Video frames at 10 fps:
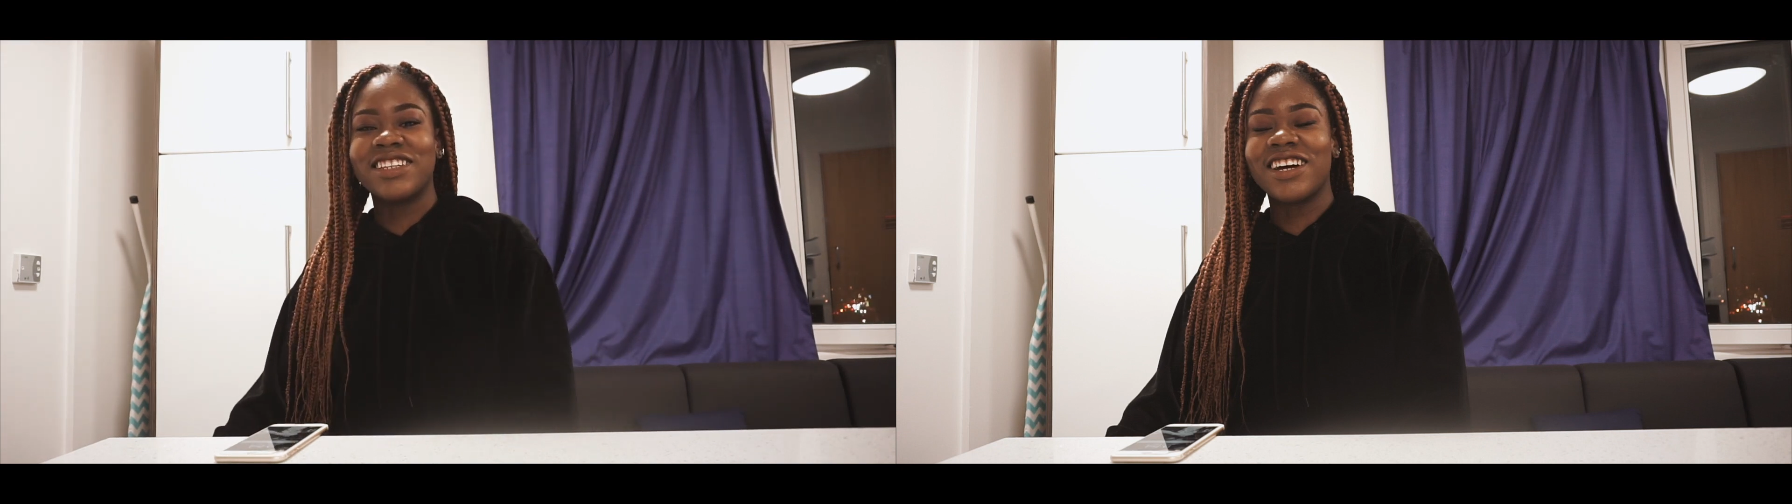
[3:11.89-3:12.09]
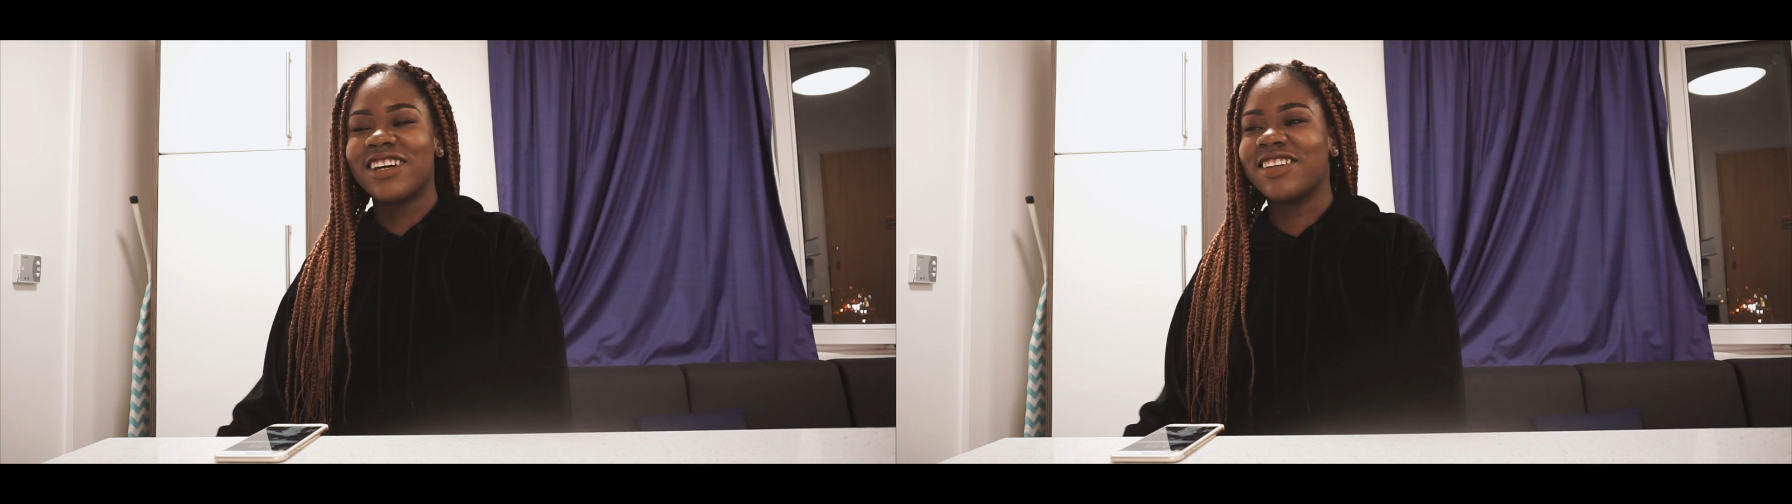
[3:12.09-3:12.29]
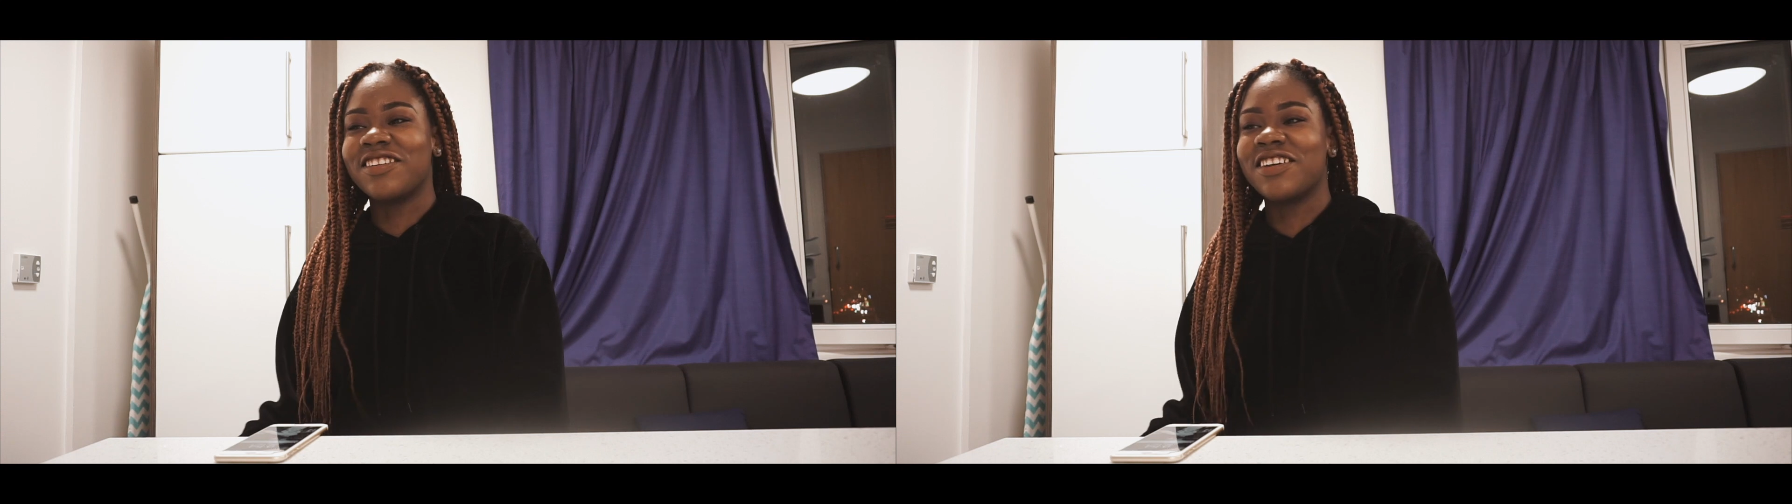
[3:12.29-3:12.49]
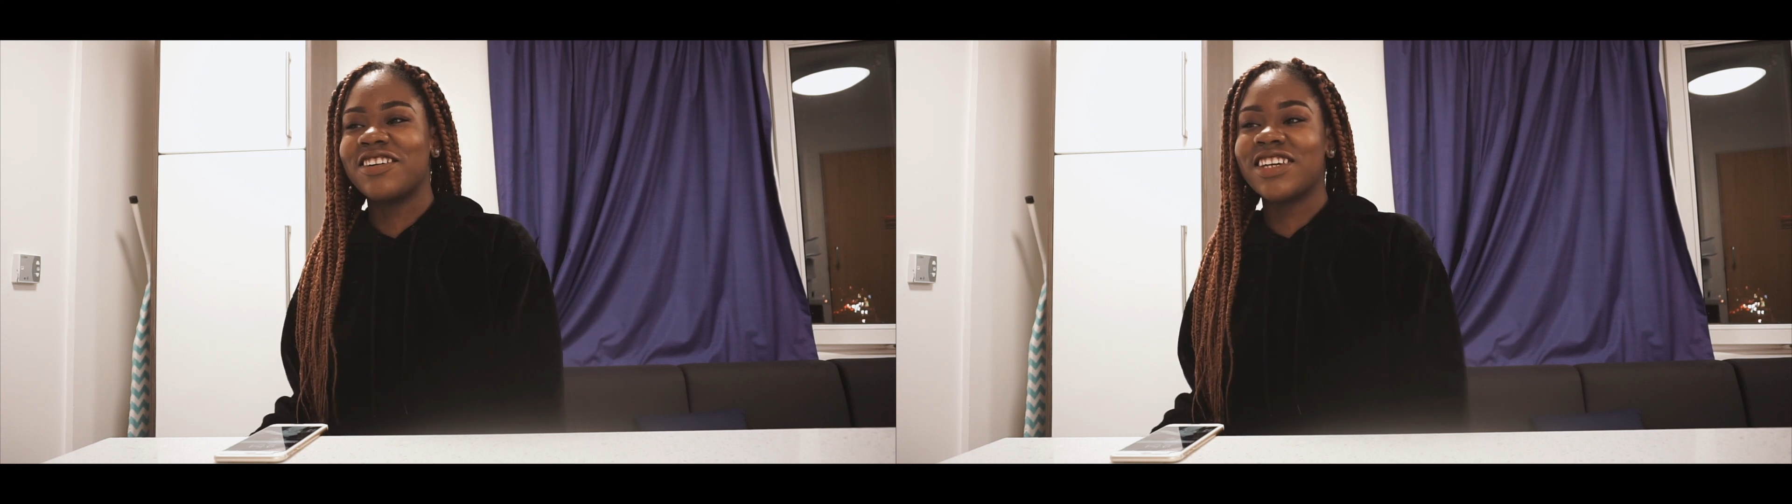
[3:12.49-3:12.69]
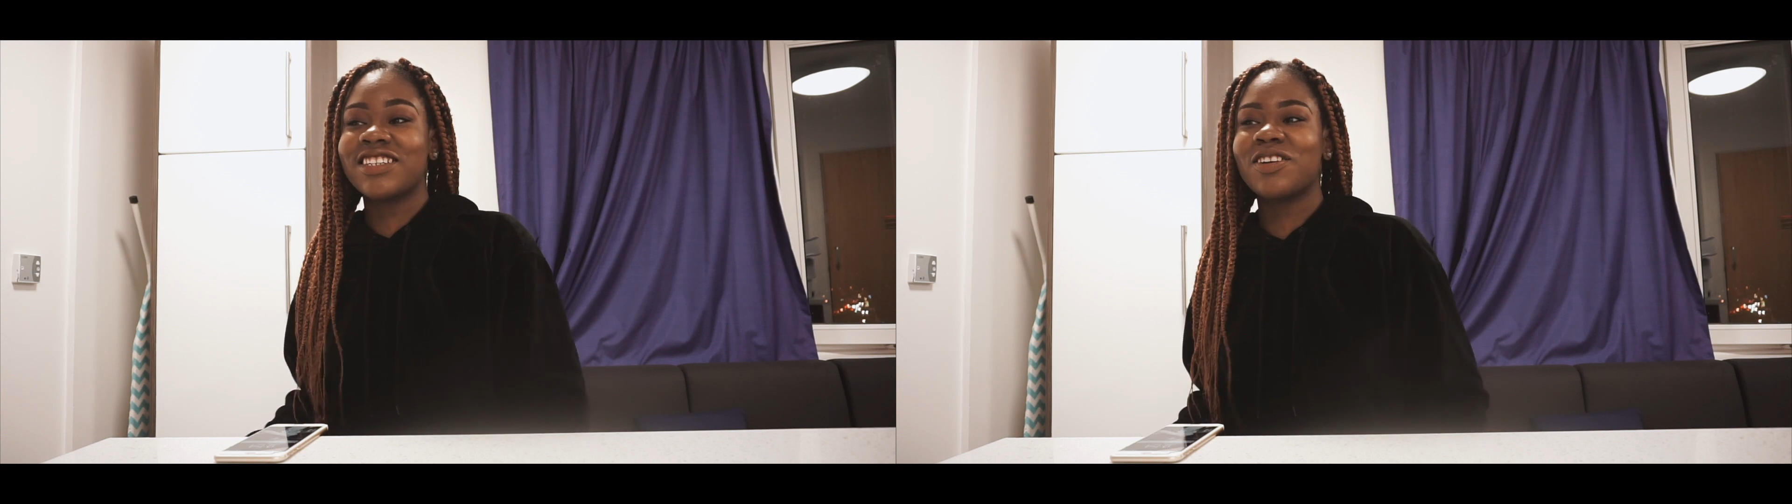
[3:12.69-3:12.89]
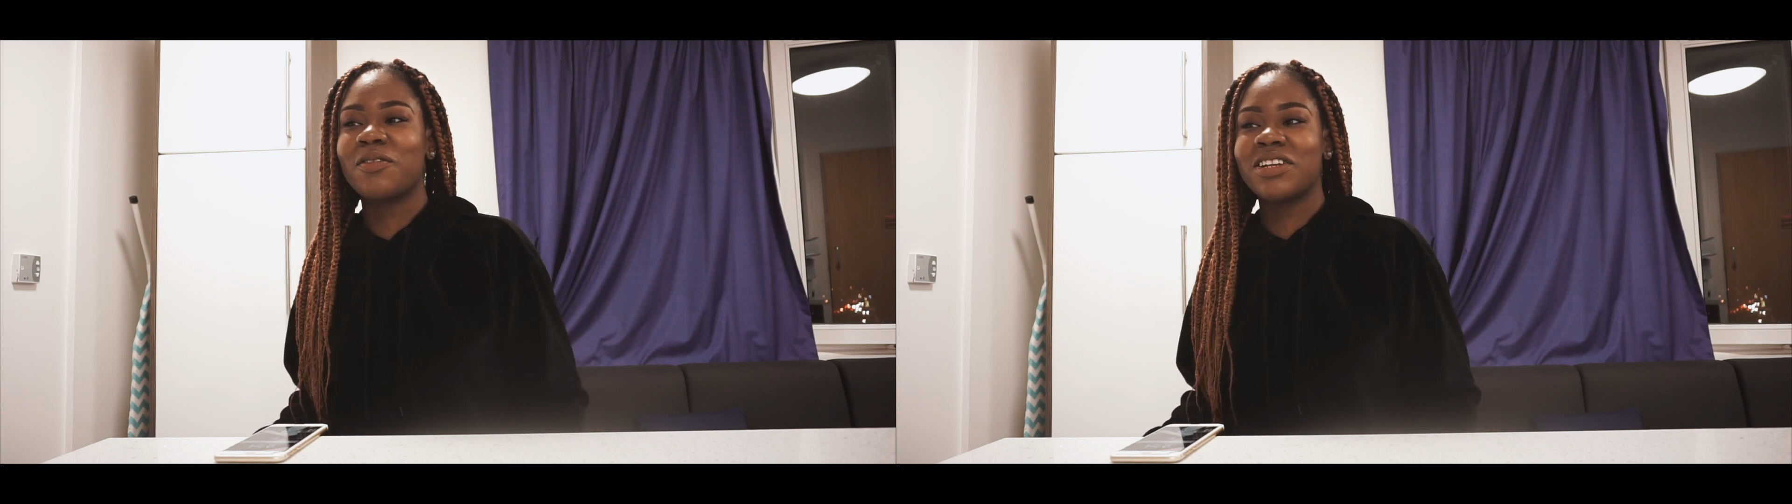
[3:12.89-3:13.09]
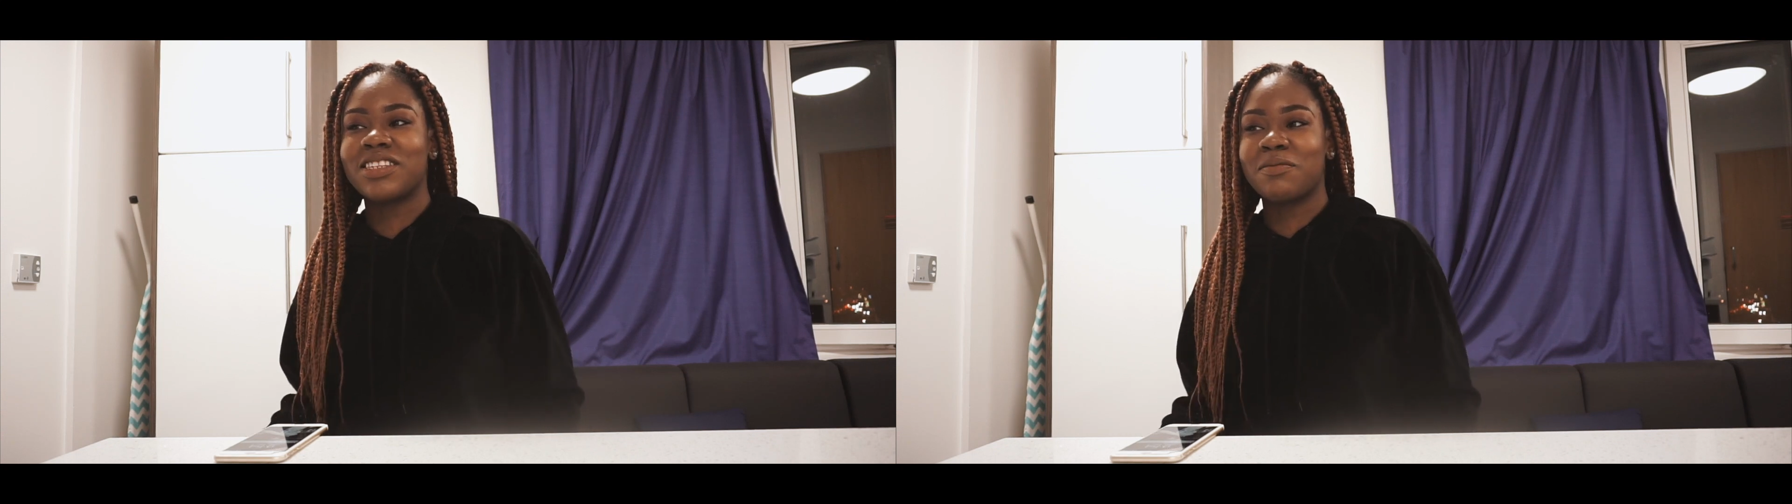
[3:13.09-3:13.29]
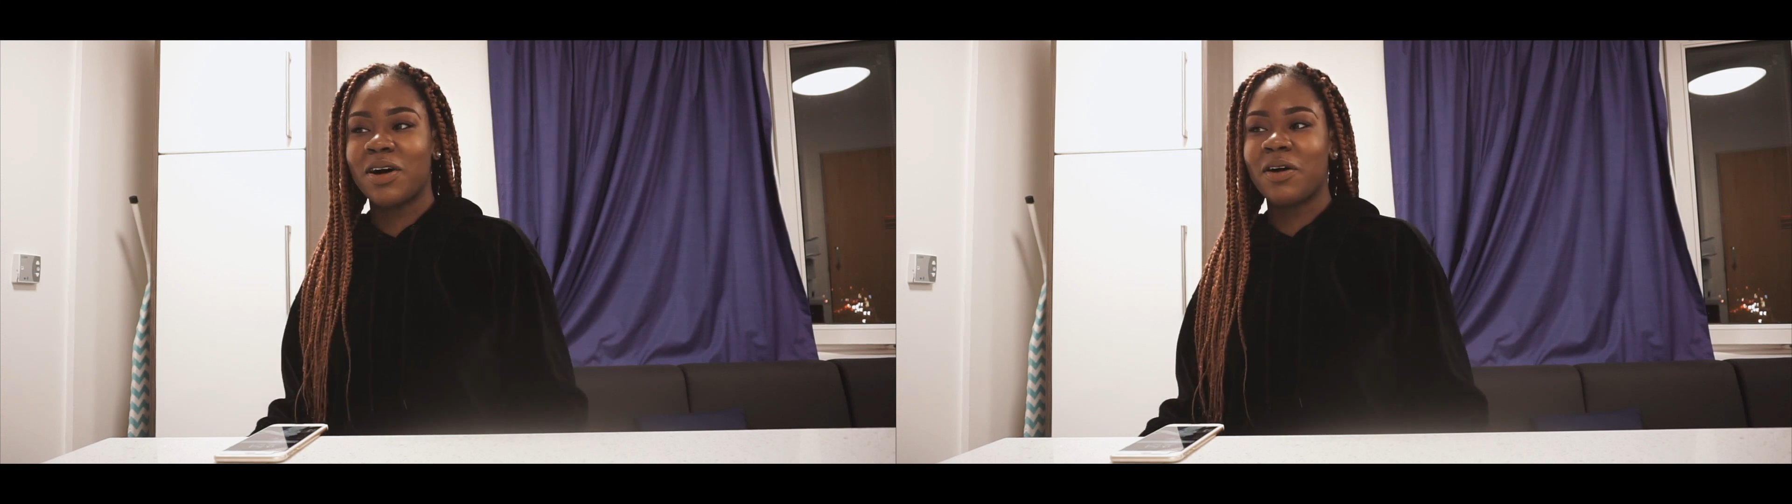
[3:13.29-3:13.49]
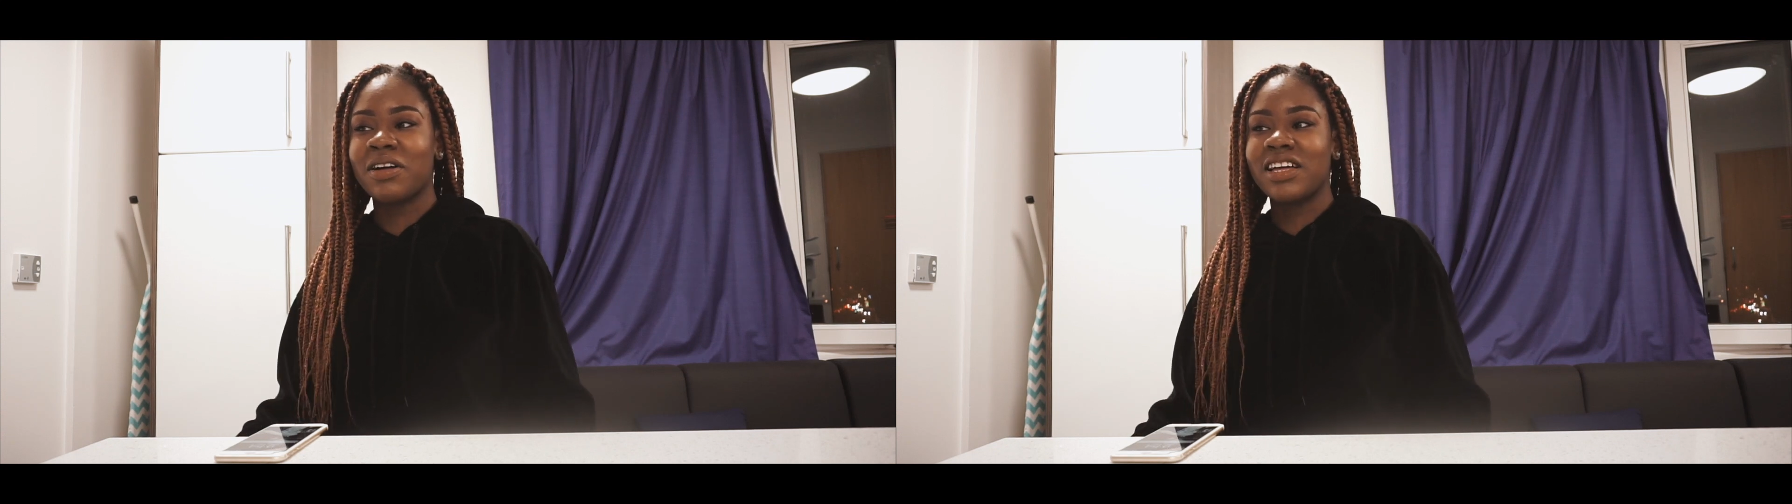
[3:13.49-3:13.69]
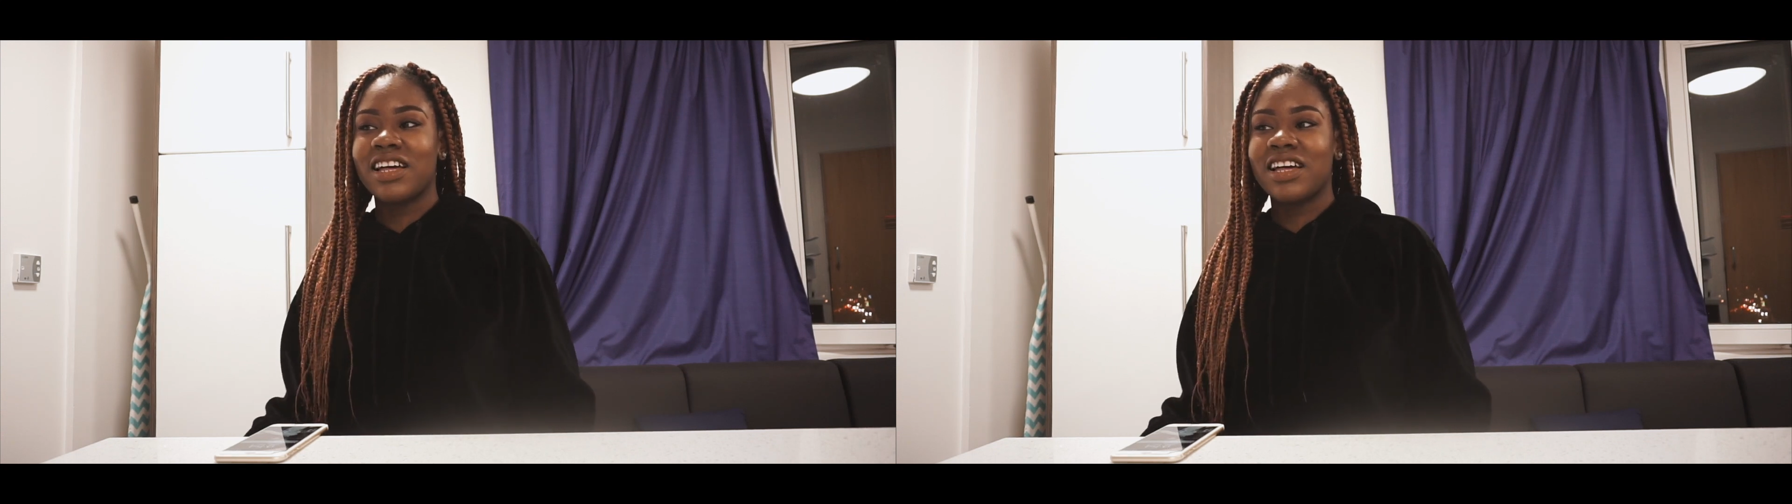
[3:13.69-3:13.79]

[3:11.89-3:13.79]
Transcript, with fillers: No, no, no, no, that's not what it's about.